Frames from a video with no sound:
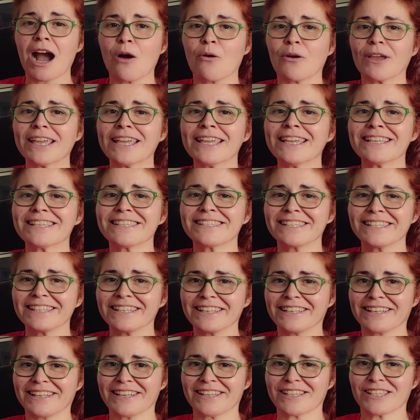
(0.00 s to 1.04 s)
how easy
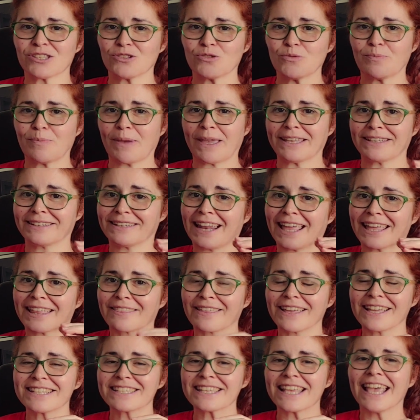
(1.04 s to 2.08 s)
it is to paint like
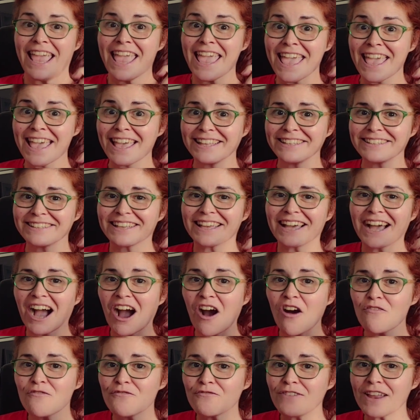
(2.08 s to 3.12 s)
this and
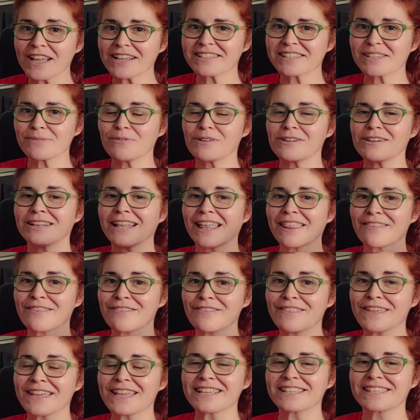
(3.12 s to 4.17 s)
how flexible
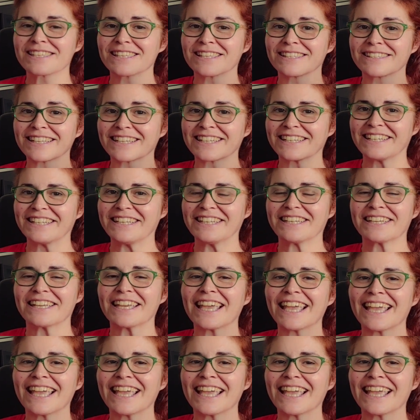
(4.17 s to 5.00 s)
this technique